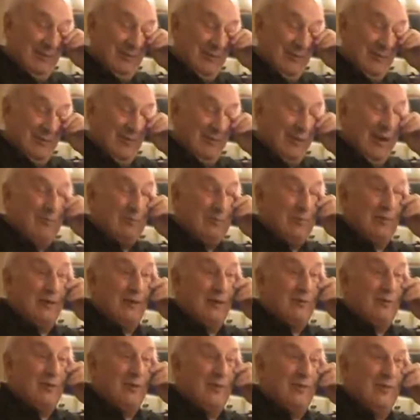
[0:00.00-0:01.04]
it rapidly
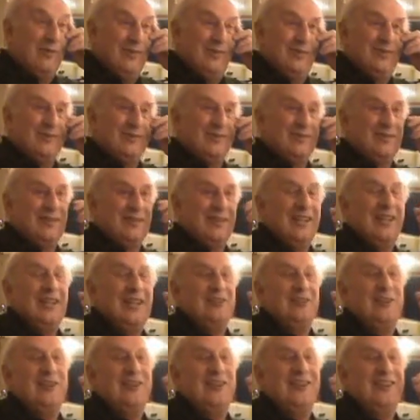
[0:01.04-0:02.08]
dropped the
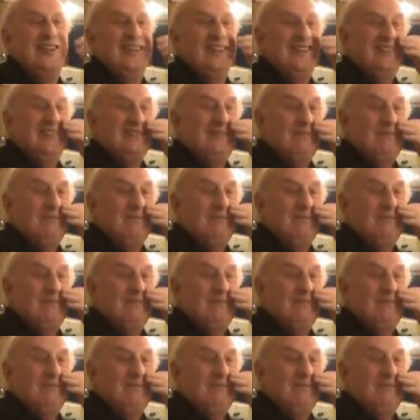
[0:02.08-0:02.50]
other curtain.